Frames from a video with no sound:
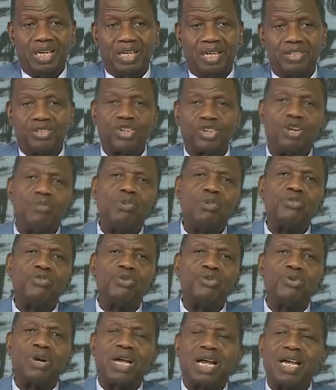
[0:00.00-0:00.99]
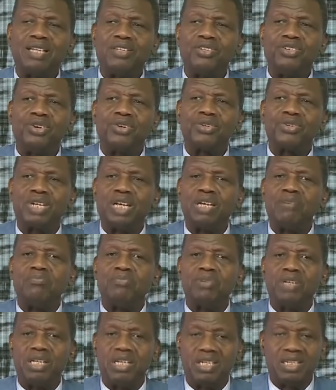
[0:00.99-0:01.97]
And some of you can't just
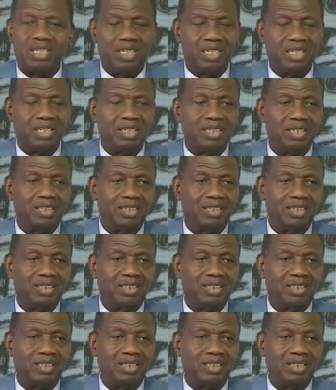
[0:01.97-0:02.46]
help it.